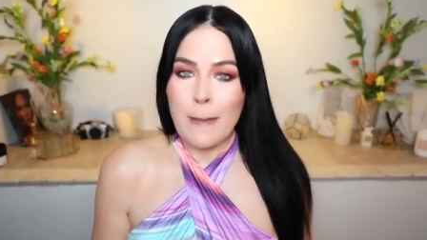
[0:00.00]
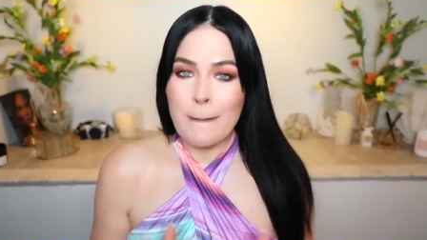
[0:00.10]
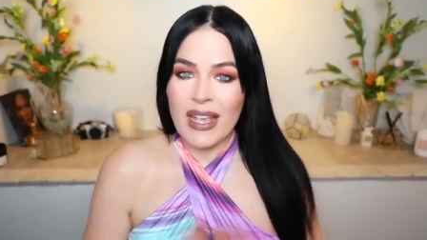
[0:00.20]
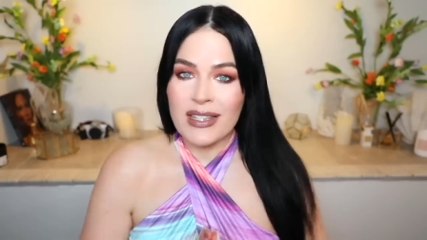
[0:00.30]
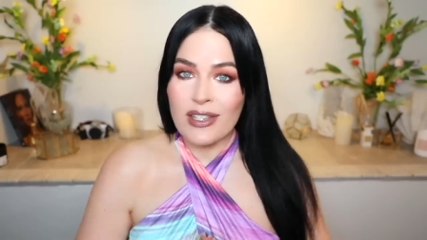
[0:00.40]

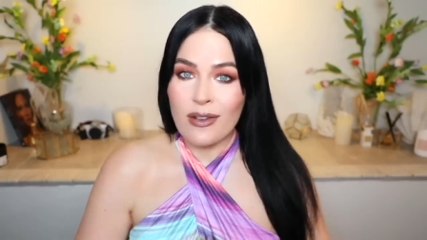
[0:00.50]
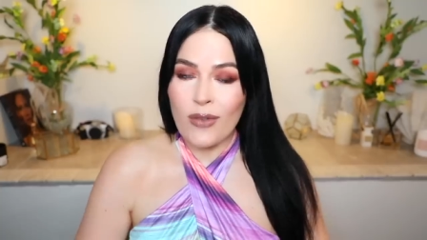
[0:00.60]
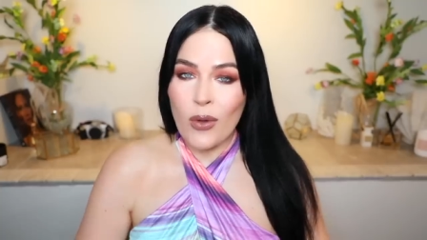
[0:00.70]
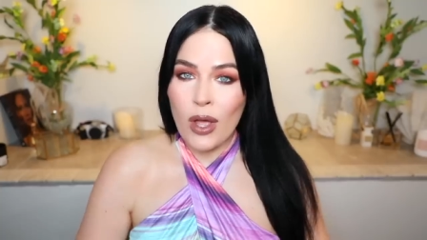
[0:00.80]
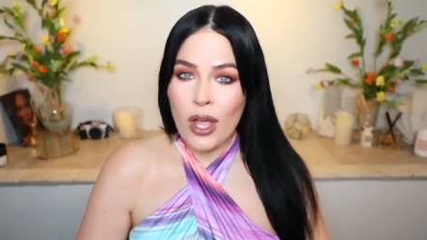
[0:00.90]
best
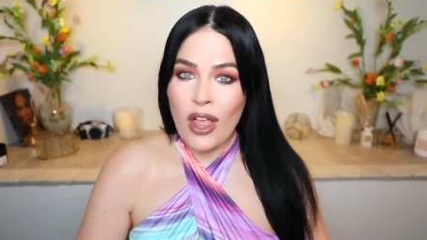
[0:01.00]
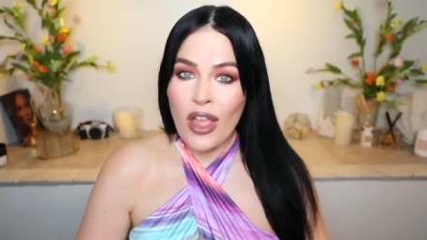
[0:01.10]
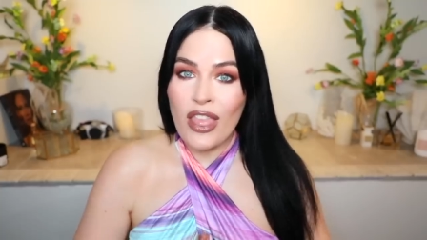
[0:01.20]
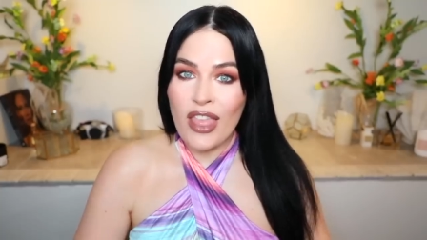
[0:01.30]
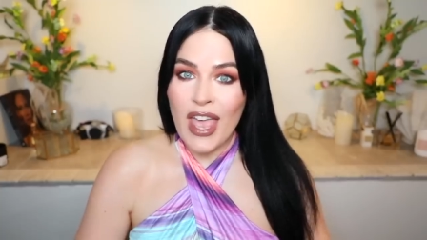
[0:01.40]
of
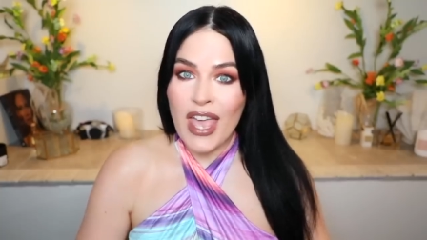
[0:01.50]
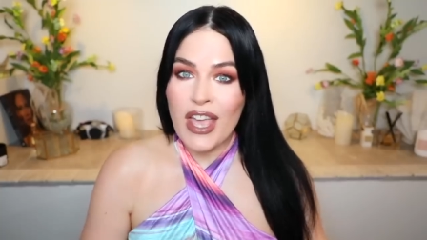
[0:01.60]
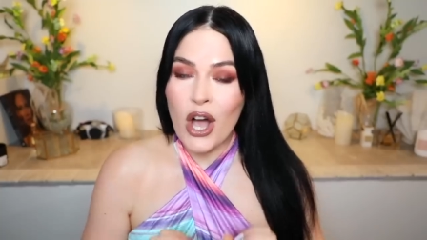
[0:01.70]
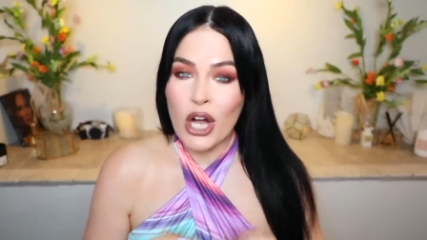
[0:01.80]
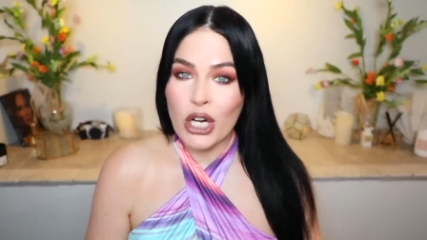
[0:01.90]
all,
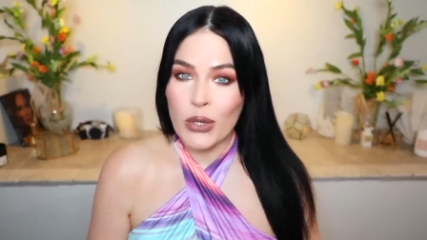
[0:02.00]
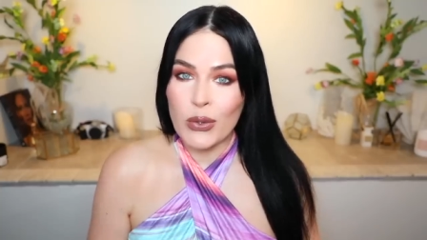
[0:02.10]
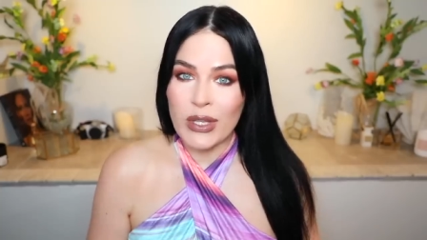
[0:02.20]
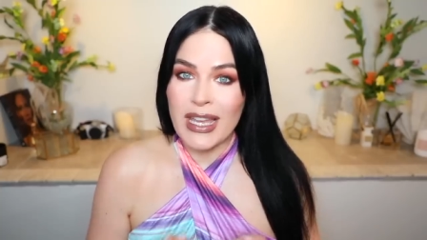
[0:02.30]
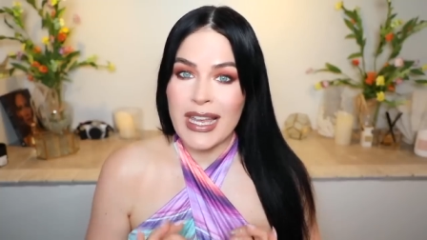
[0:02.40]
they are
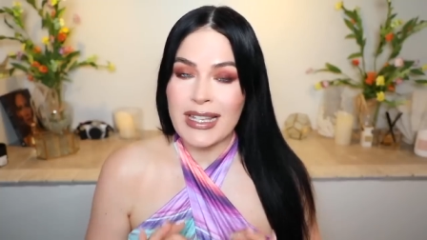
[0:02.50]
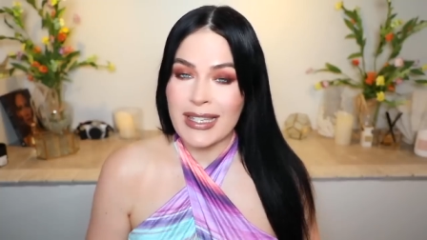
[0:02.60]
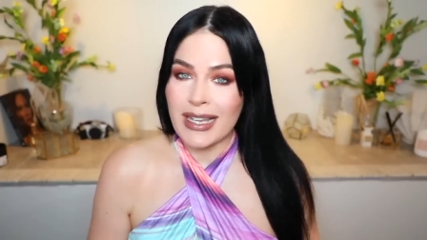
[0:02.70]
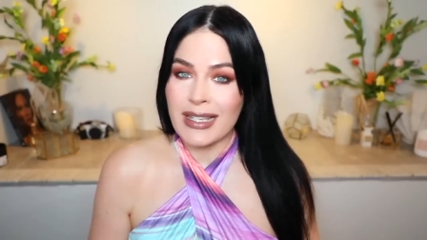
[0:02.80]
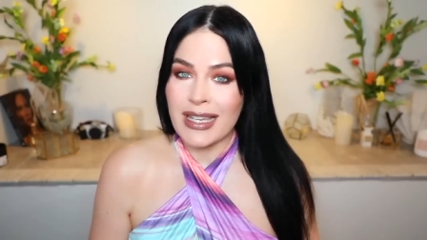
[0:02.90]
only
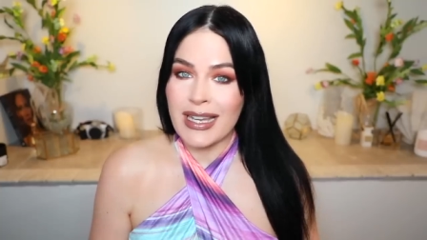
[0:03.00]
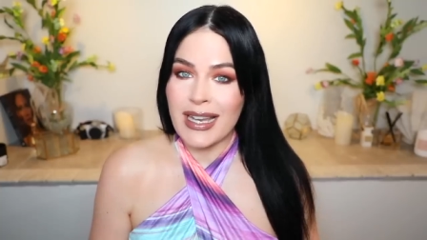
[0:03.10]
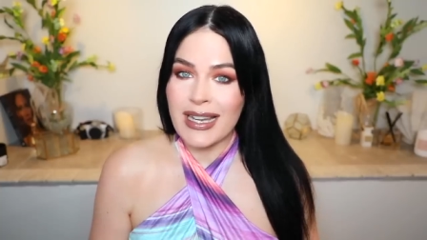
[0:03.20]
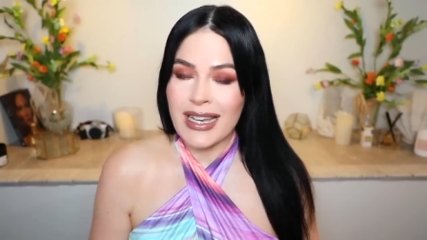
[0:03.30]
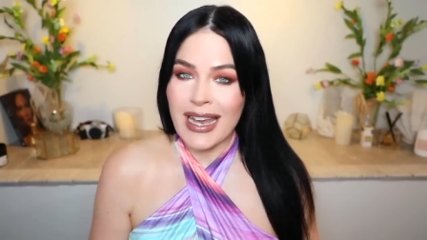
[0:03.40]

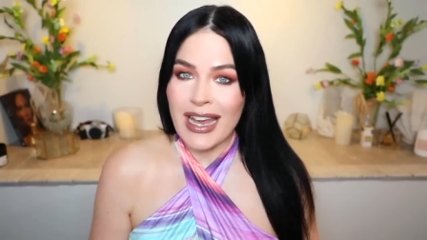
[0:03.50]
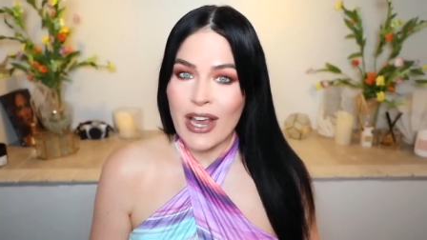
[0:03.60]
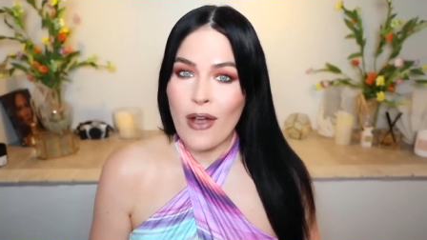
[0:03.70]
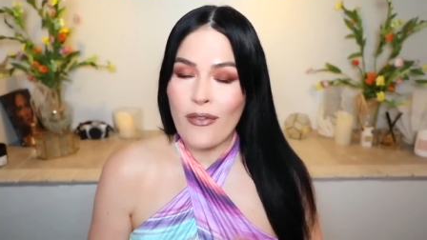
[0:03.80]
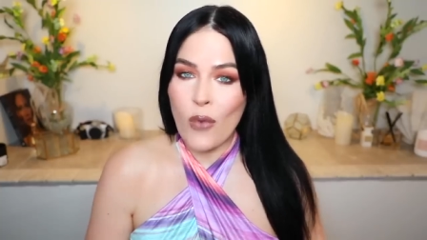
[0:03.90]

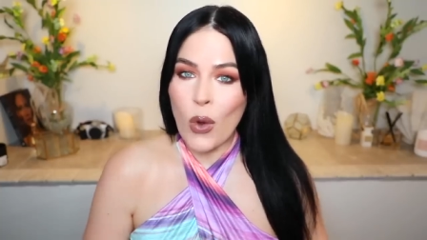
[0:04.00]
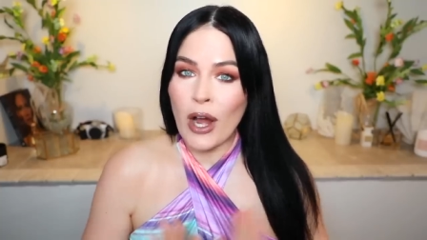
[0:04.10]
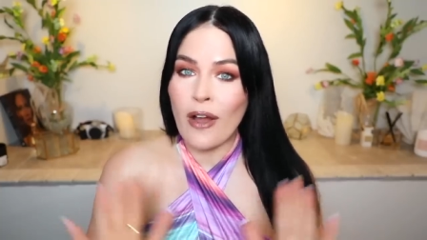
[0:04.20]
$16.98 for